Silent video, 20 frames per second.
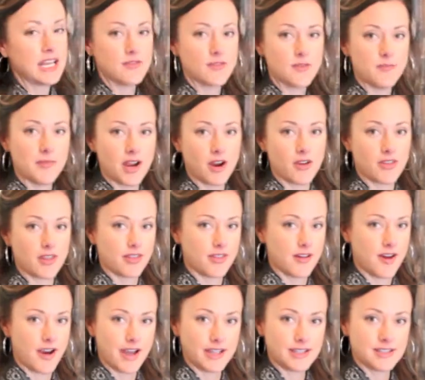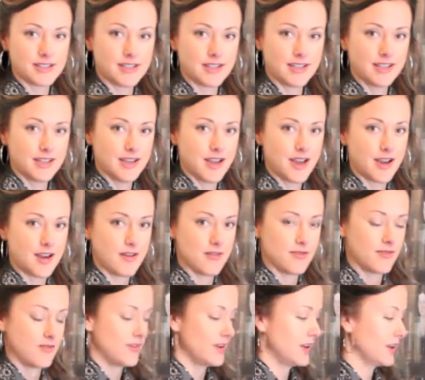even bear the thought
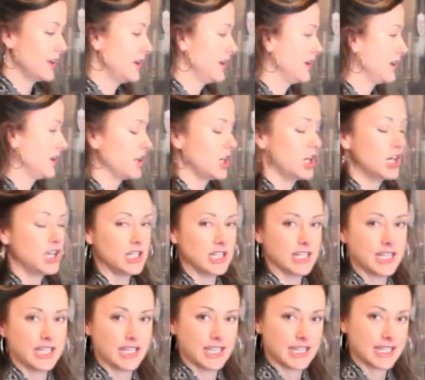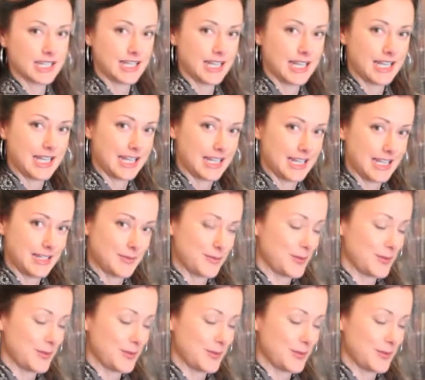of culling any of these